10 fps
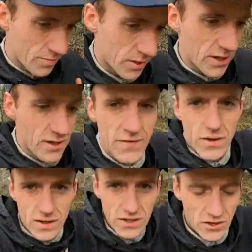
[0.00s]
supplies
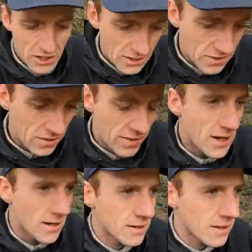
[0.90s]
for Lintrathen or
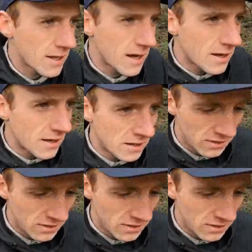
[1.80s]
anything like that.